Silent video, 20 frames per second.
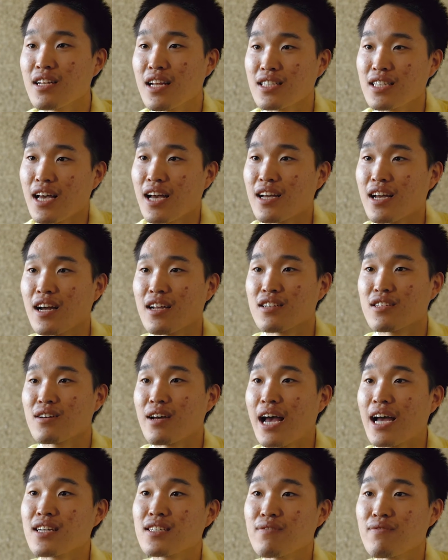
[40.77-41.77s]
That's how I got into
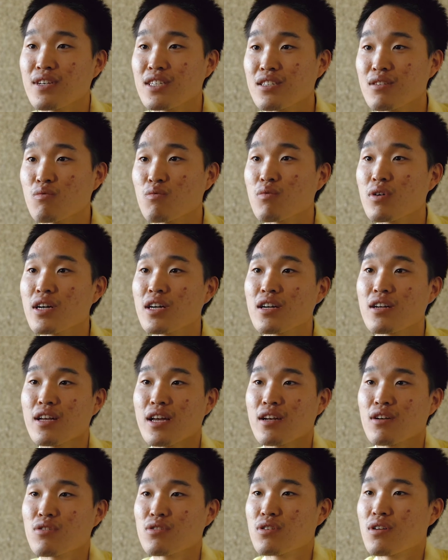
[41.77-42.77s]
activism work
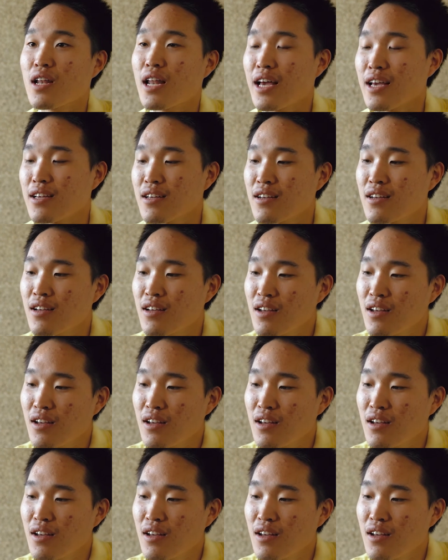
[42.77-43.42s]
and also like